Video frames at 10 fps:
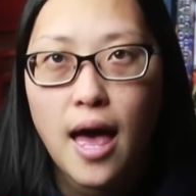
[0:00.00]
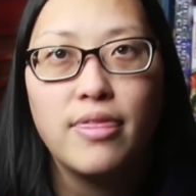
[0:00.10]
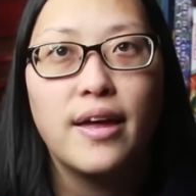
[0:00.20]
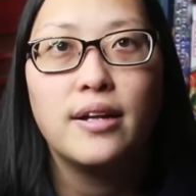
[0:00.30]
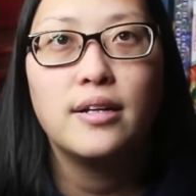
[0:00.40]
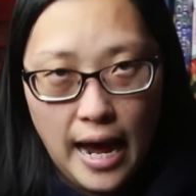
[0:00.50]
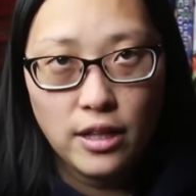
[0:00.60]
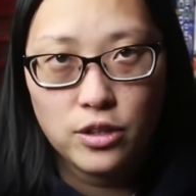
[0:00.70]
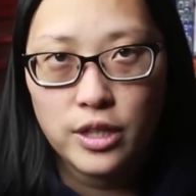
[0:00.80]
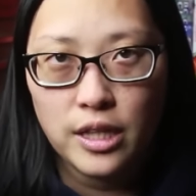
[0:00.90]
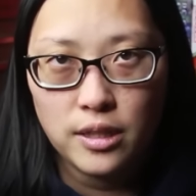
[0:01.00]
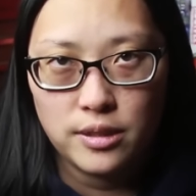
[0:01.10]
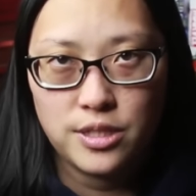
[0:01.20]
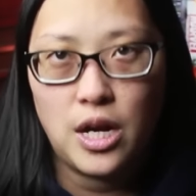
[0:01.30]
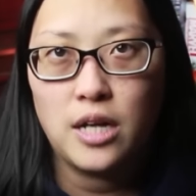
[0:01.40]
And then Alec, looking a
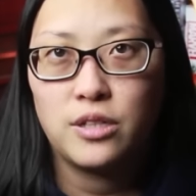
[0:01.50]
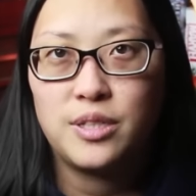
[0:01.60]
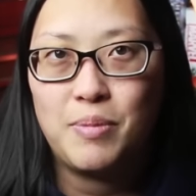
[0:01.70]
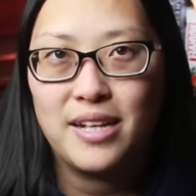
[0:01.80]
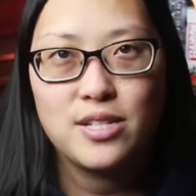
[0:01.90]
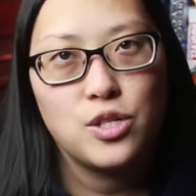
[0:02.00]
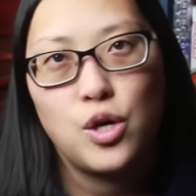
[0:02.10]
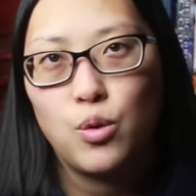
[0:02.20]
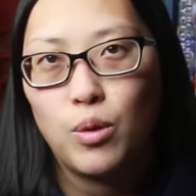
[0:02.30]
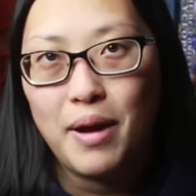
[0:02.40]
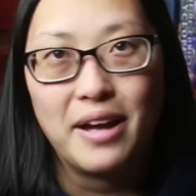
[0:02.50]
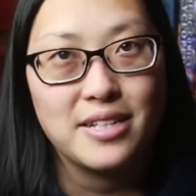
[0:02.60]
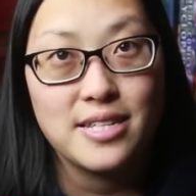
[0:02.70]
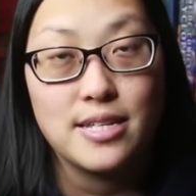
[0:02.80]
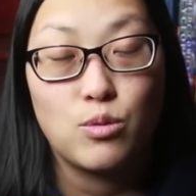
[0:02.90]
little shocked, demands to know where
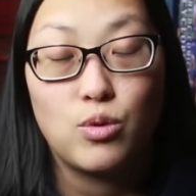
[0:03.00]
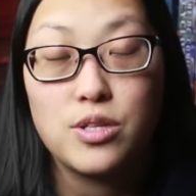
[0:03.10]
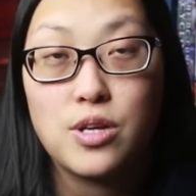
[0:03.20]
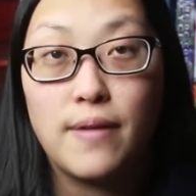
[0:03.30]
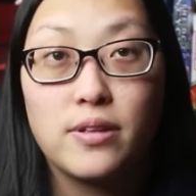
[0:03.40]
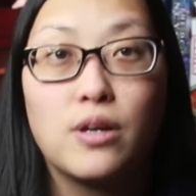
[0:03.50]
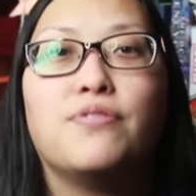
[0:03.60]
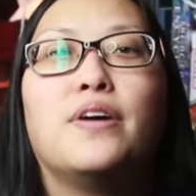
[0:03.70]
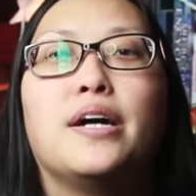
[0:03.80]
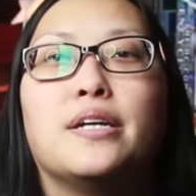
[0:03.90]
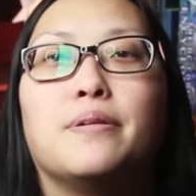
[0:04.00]
Magnus is and runs off to go find